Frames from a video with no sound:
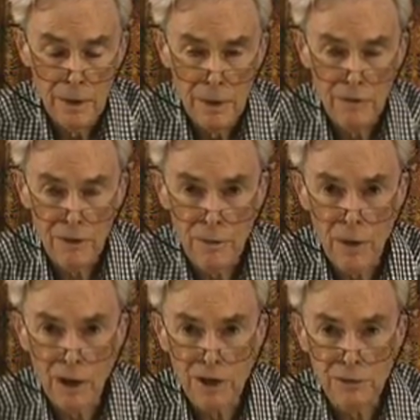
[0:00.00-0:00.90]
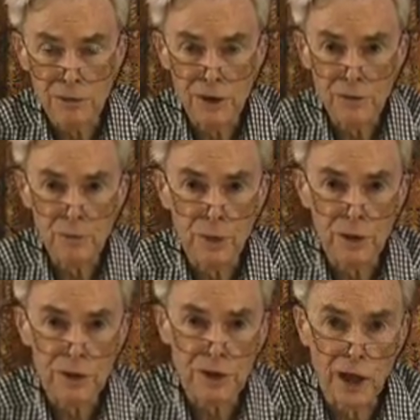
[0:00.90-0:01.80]
If the parties would just put
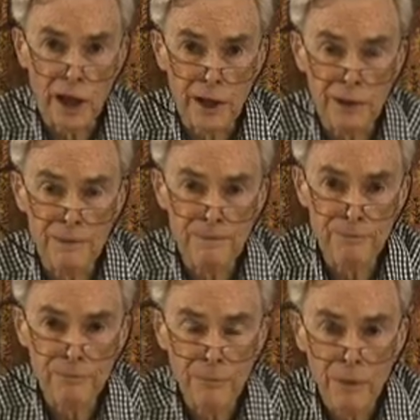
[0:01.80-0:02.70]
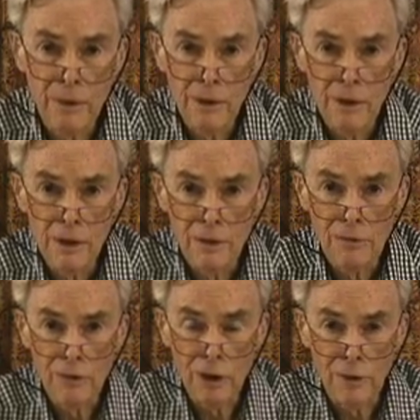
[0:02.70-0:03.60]
aside
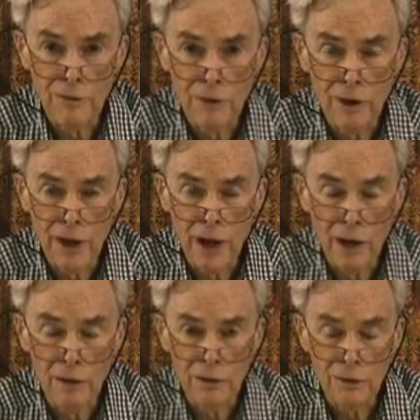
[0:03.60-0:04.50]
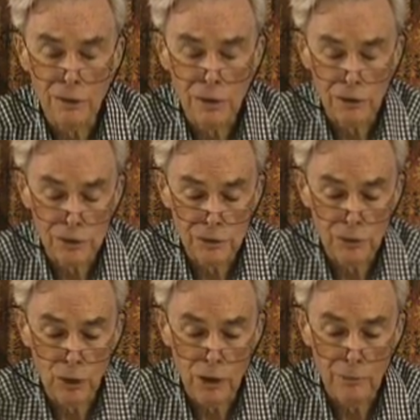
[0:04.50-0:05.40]
for now those
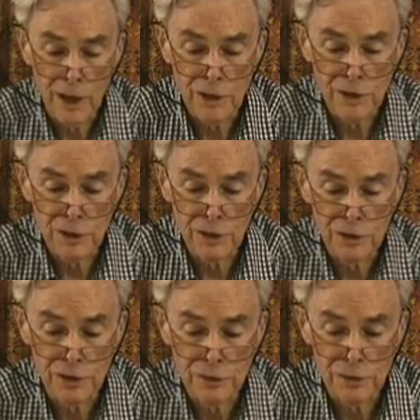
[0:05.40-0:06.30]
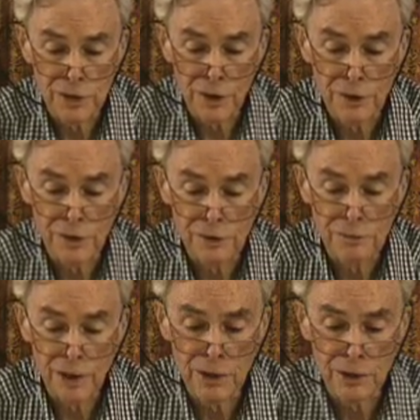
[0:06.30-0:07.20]
four major issues that I just
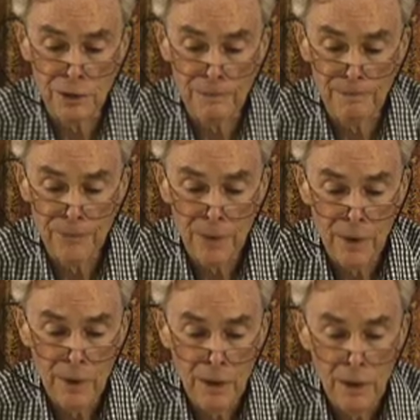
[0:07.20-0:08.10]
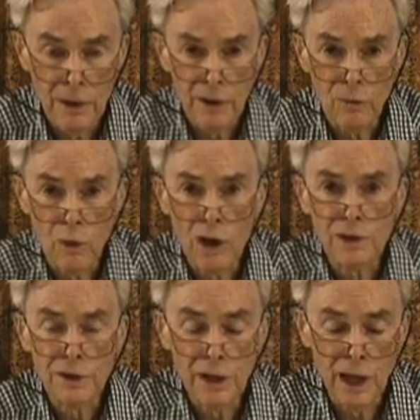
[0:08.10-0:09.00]
mentioned and
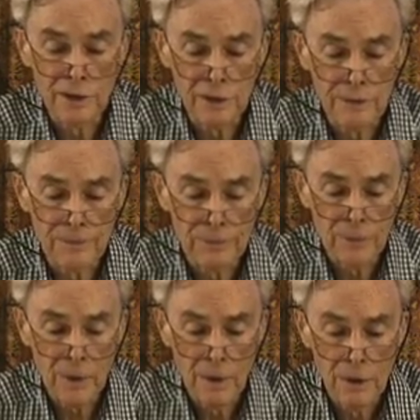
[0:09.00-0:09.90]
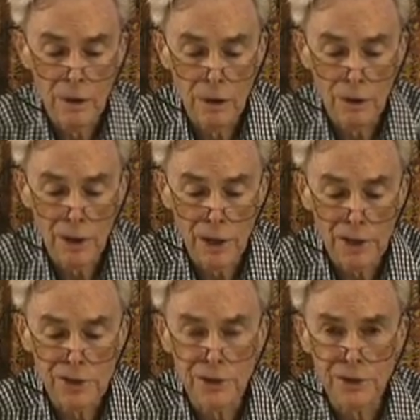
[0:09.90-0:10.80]
work together on the less